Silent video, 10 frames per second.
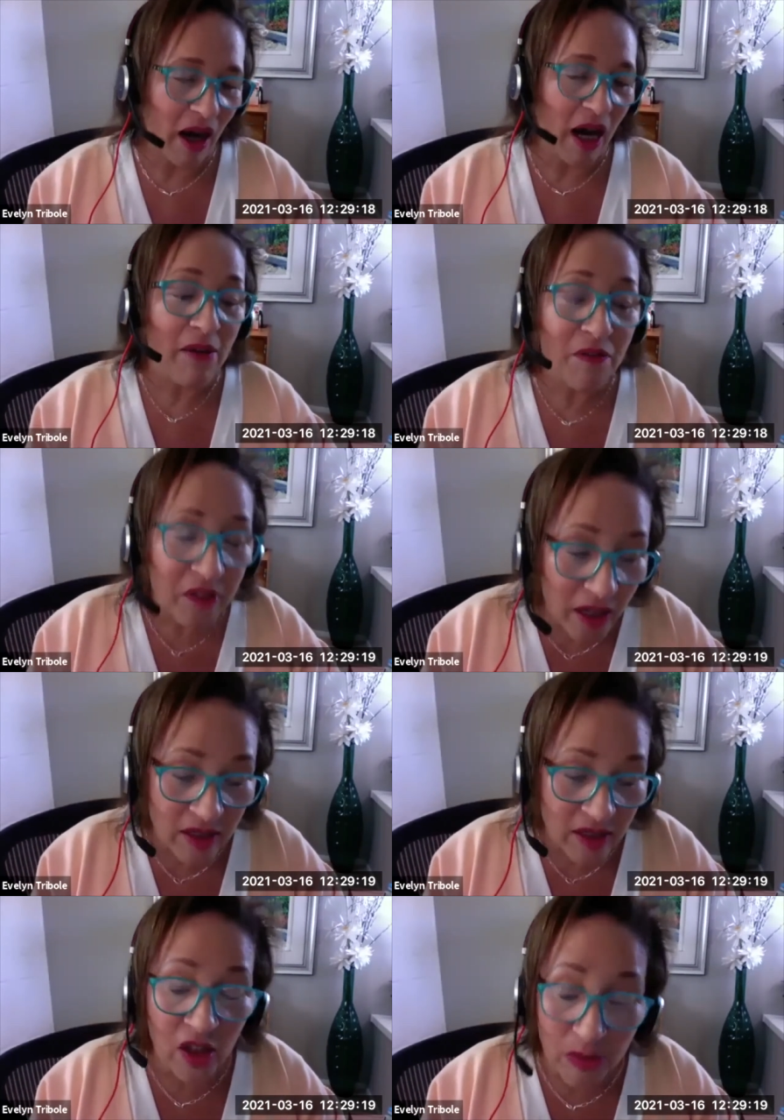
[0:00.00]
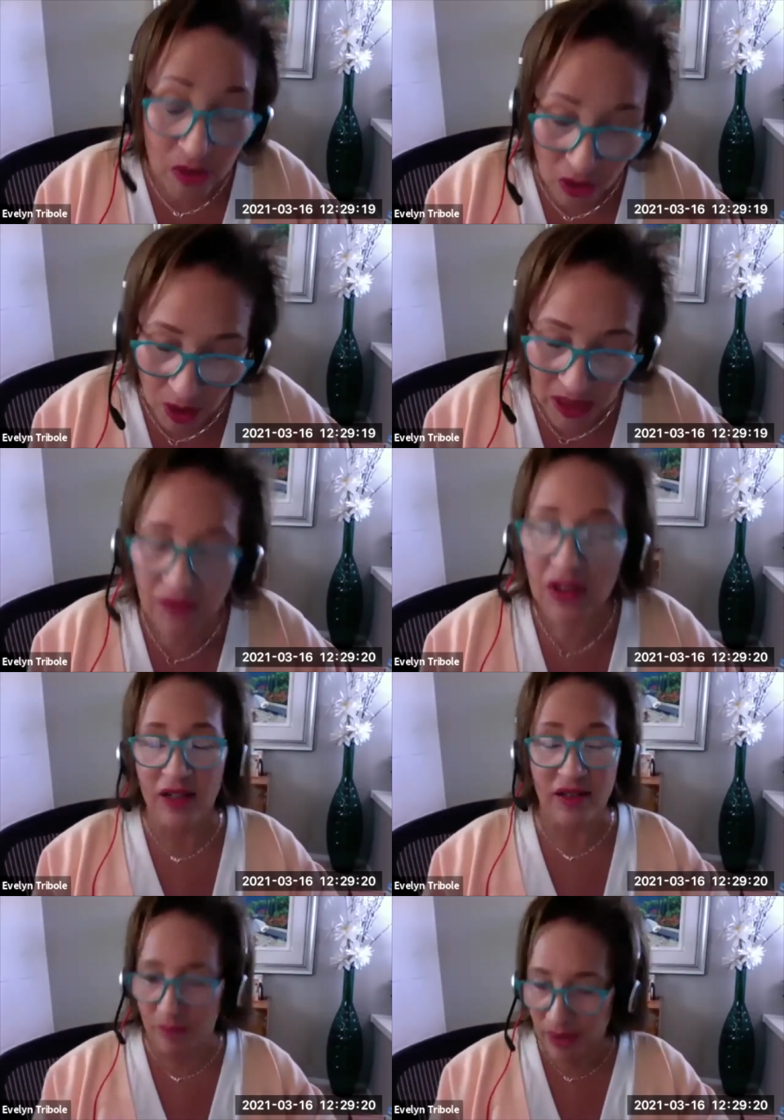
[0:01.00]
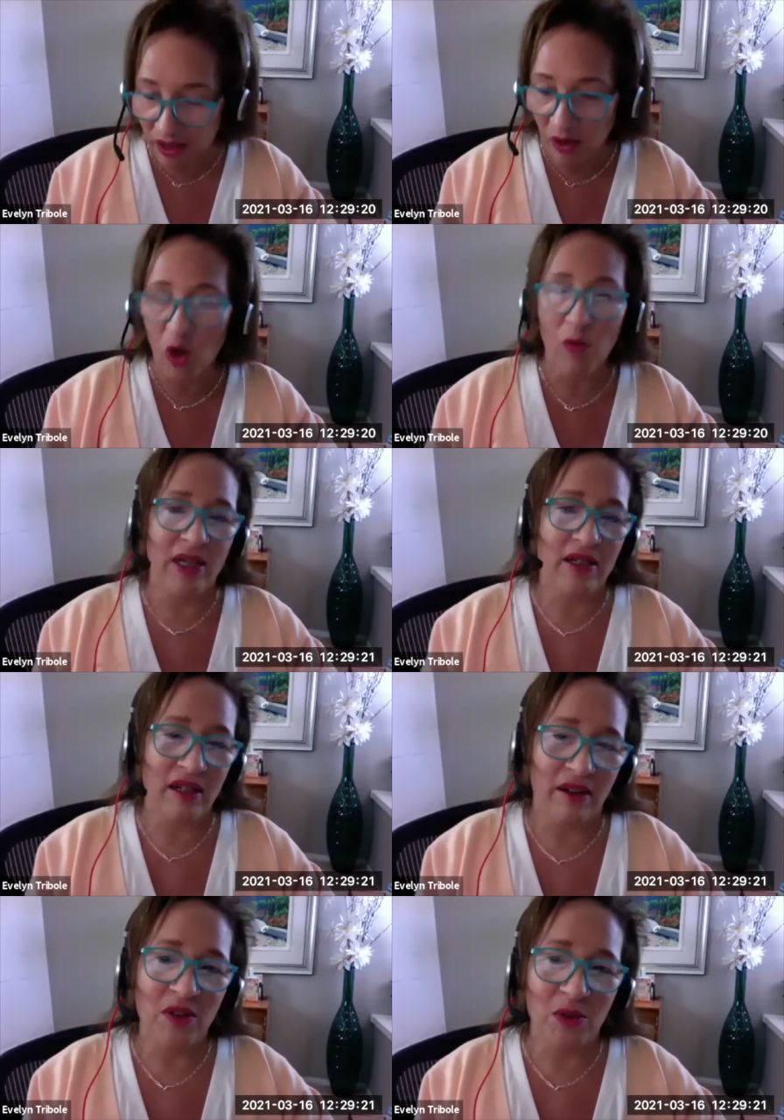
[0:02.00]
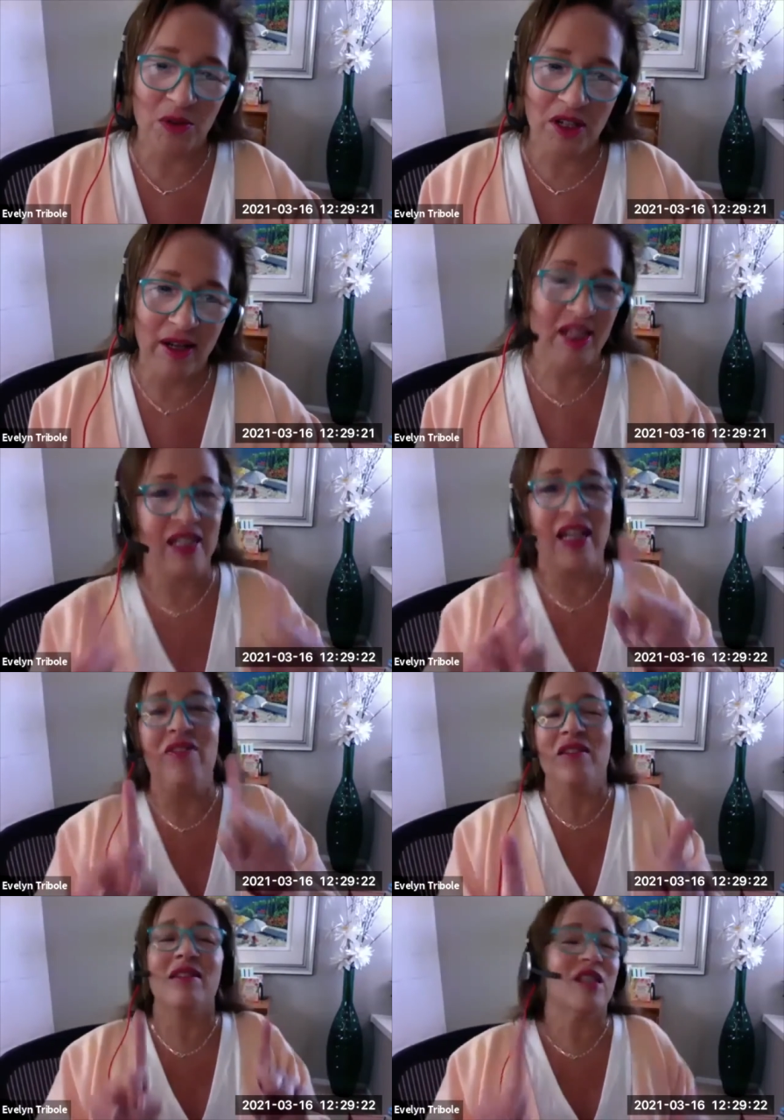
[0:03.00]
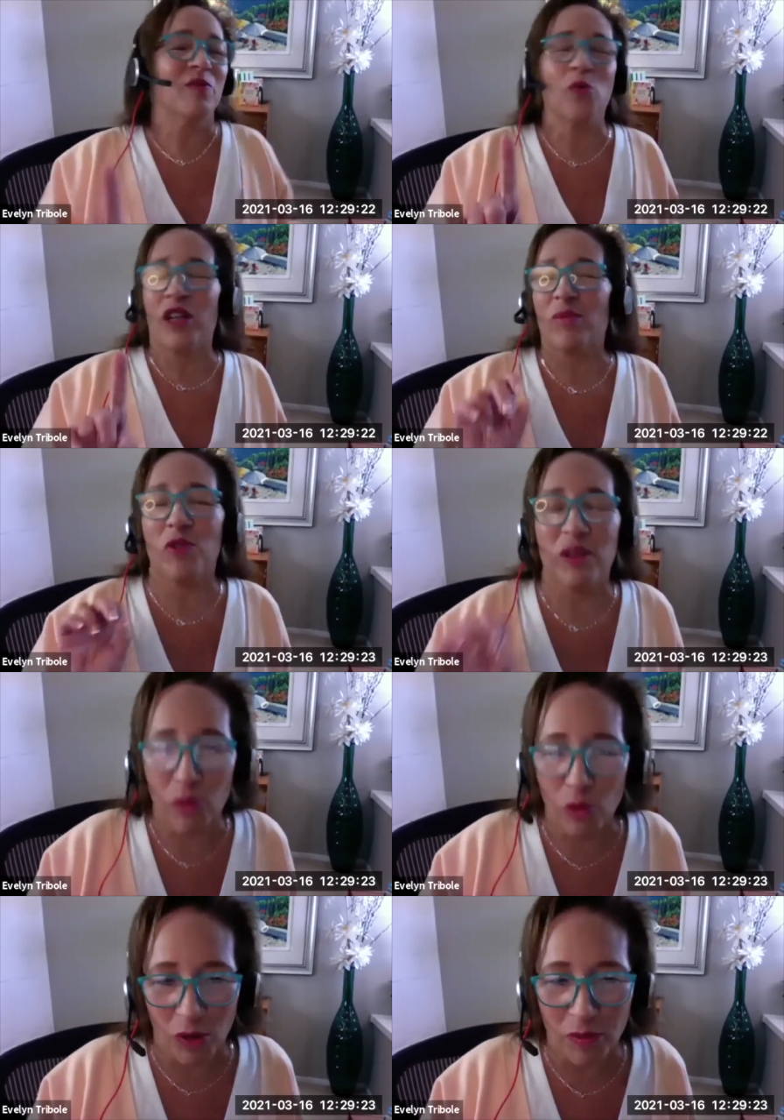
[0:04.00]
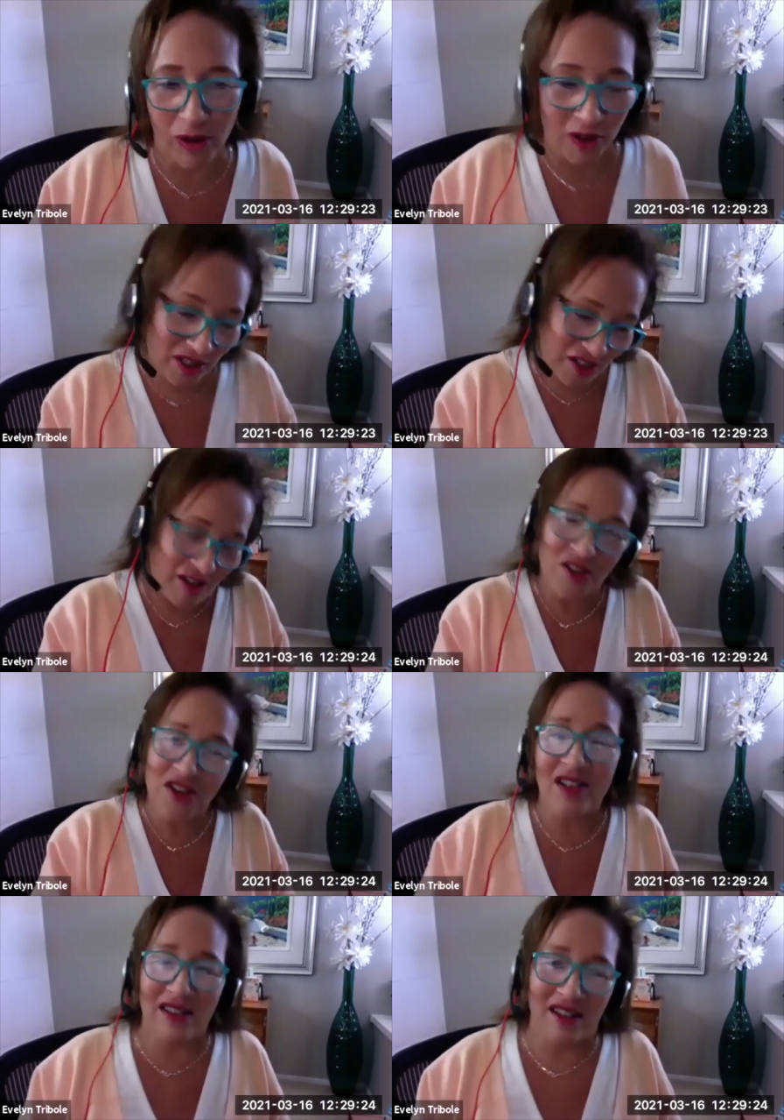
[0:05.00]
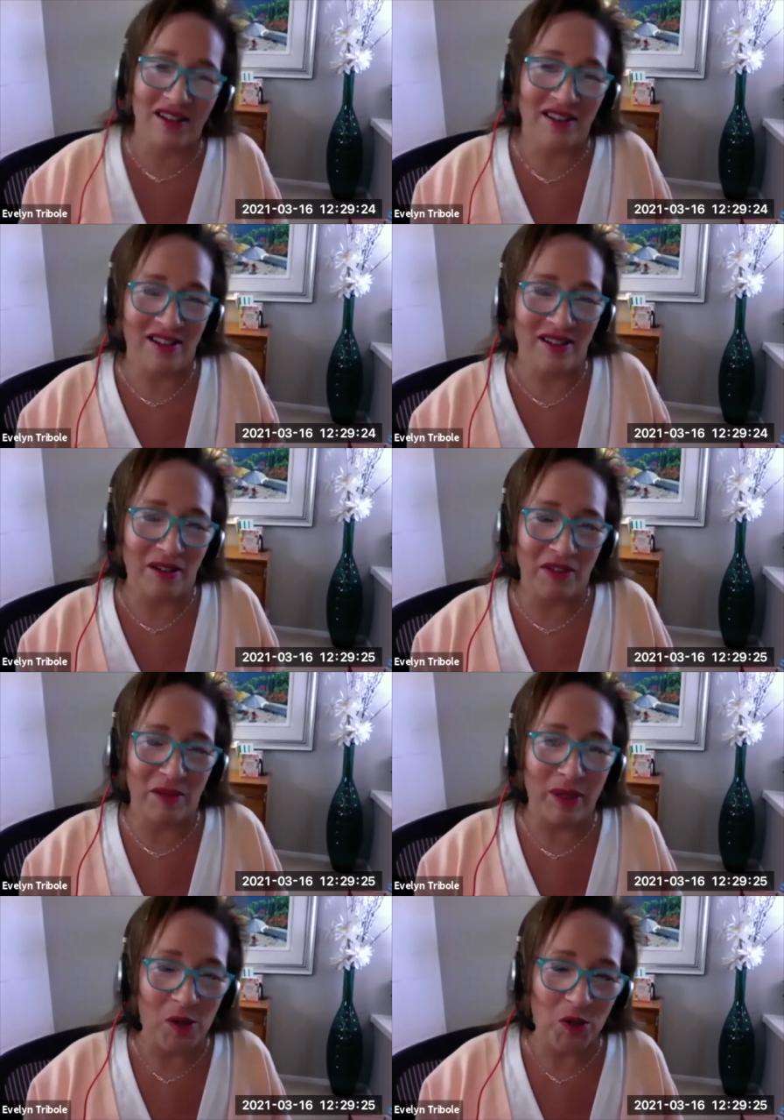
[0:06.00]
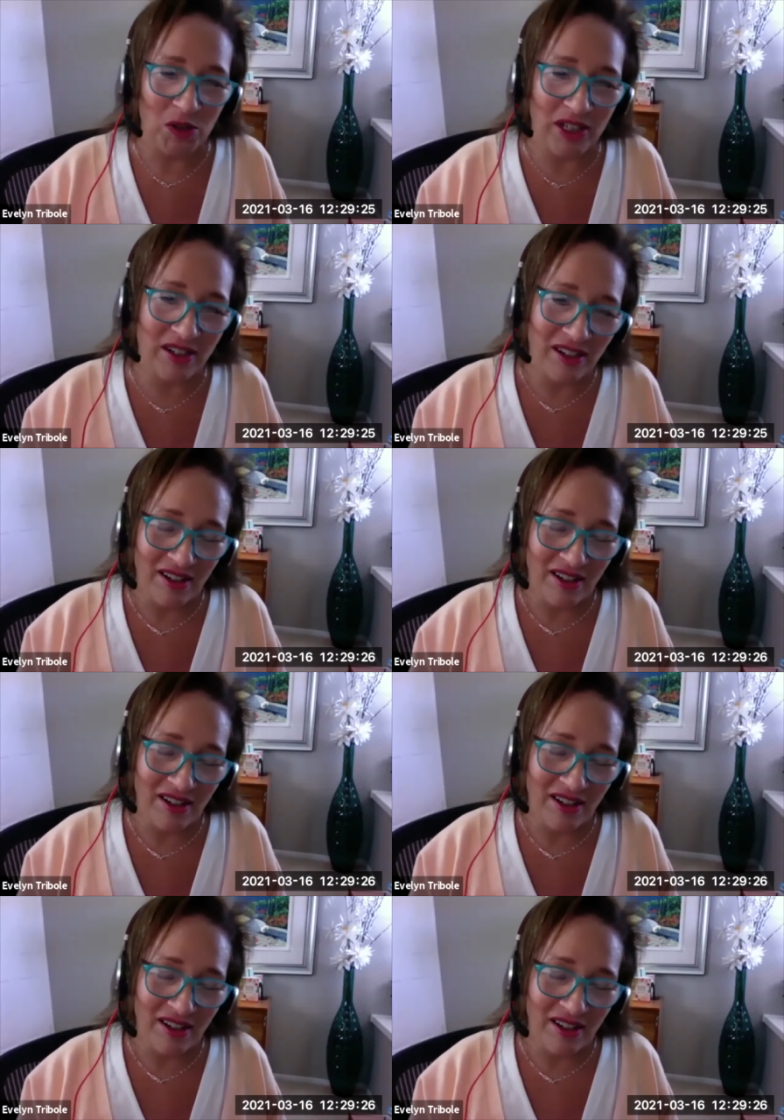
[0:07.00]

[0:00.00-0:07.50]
I find in the majority of cases, but not always, the answer is yes. And this is the, one of the most important parts. It's not just setting this loving boundary.